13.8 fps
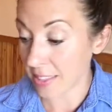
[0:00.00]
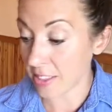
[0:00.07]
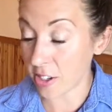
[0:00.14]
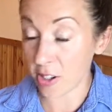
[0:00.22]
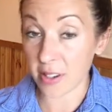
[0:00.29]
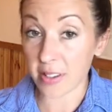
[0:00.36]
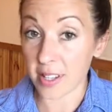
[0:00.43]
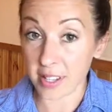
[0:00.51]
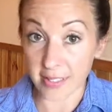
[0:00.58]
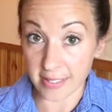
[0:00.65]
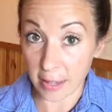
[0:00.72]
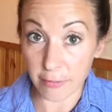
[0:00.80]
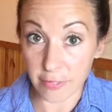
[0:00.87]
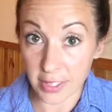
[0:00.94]

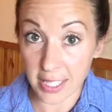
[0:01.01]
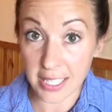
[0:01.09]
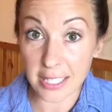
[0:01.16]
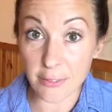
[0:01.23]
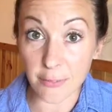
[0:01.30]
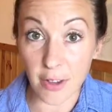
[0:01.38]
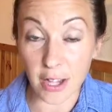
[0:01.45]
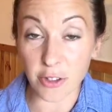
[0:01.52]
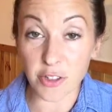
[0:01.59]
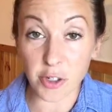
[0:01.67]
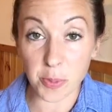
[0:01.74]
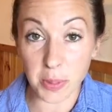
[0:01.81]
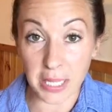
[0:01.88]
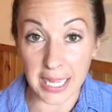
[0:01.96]
It definitely follows
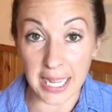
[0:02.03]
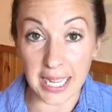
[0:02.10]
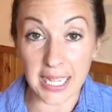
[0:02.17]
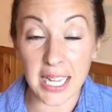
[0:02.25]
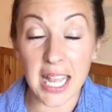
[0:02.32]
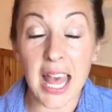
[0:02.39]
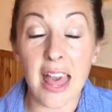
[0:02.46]
your plan.